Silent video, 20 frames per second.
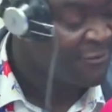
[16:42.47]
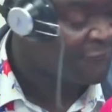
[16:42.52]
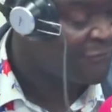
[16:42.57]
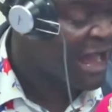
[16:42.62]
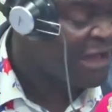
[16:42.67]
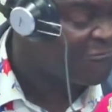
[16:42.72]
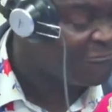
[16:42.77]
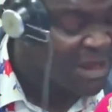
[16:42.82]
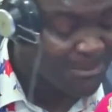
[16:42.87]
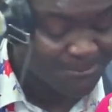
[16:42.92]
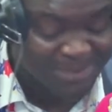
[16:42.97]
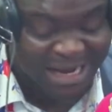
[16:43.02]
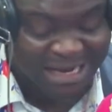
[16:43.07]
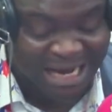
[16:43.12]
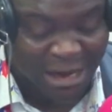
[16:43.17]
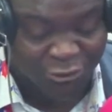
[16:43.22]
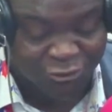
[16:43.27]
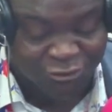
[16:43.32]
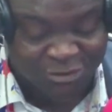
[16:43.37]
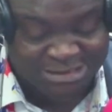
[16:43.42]
five member
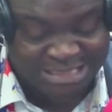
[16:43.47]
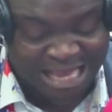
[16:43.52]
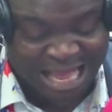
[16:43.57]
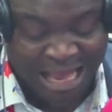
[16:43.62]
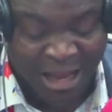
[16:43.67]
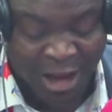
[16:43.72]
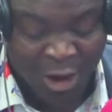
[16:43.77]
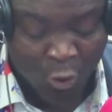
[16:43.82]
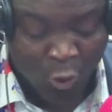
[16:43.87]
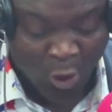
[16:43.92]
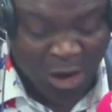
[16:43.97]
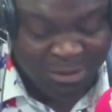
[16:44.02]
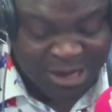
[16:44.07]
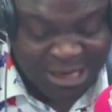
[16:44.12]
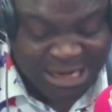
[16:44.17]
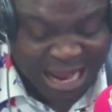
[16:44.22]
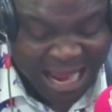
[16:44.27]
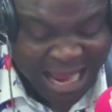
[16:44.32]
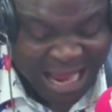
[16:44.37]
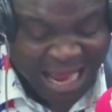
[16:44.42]
countries, sir. One
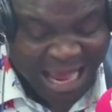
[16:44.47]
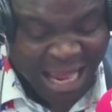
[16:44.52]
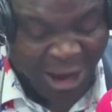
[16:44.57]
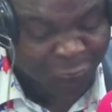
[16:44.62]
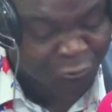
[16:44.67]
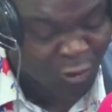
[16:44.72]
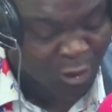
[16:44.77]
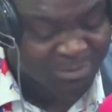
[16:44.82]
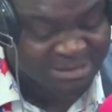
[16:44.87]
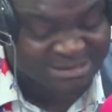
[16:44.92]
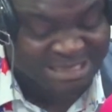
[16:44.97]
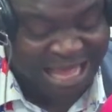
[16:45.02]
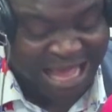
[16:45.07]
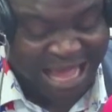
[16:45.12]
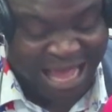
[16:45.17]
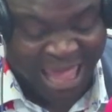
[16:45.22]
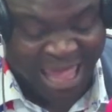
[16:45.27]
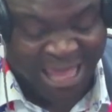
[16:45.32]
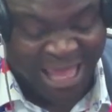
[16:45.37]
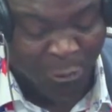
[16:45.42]
mina, a drum,
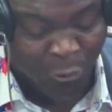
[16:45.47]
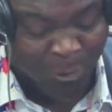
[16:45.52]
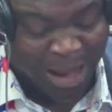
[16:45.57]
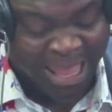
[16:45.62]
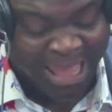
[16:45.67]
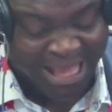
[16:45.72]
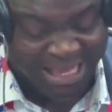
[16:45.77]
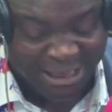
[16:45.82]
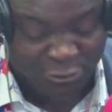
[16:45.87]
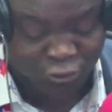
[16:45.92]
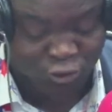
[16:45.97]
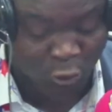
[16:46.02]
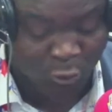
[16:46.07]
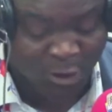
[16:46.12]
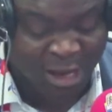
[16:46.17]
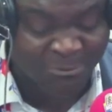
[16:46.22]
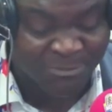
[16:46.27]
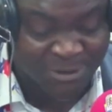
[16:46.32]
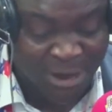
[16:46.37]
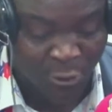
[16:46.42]
sir, a wire can so
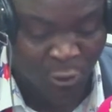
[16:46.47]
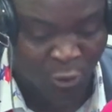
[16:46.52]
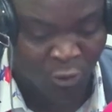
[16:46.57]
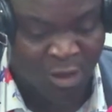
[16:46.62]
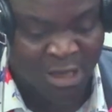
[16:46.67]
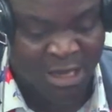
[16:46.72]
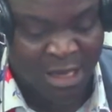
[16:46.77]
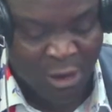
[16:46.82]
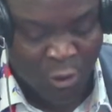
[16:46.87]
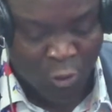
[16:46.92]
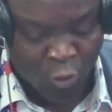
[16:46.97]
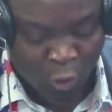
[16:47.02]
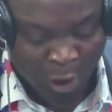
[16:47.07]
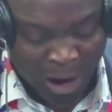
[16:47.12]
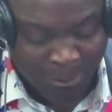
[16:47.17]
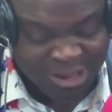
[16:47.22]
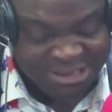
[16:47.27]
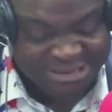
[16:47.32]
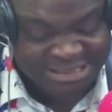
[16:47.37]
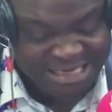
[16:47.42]
baby, you know.
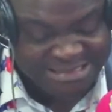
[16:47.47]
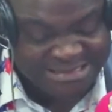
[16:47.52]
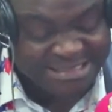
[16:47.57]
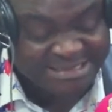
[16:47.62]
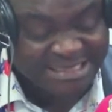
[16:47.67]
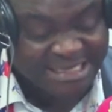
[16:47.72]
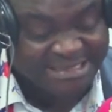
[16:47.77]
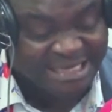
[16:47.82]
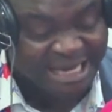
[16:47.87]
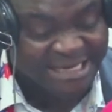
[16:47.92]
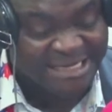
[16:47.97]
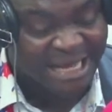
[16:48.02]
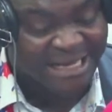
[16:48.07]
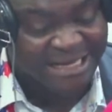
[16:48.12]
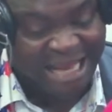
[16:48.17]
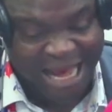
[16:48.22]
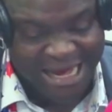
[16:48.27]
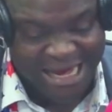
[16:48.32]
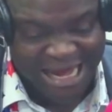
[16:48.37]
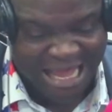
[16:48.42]
One with Chester said, you
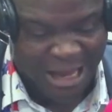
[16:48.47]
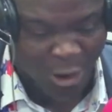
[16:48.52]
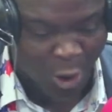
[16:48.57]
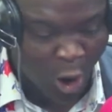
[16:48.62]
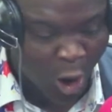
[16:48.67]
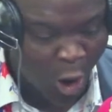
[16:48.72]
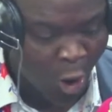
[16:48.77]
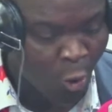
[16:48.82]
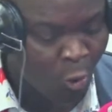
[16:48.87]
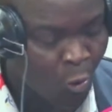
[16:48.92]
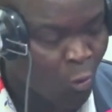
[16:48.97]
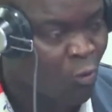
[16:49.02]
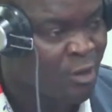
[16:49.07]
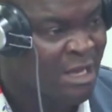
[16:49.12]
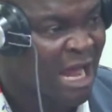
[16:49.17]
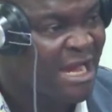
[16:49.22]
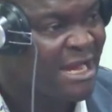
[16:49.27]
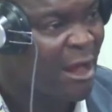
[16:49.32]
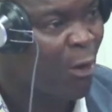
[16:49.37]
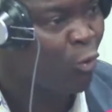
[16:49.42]
Ghana. Oh,
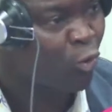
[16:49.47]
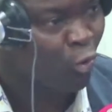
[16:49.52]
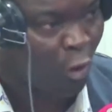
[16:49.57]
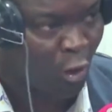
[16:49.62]
you're your